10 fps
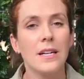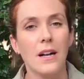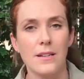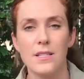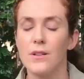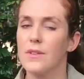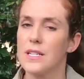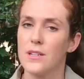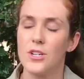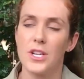also
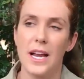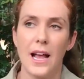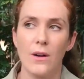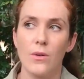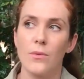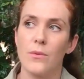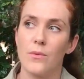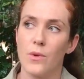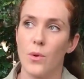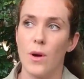researching how
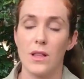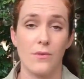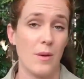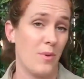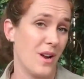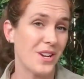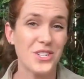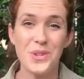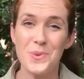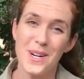koala
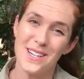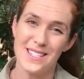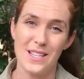reproduction works.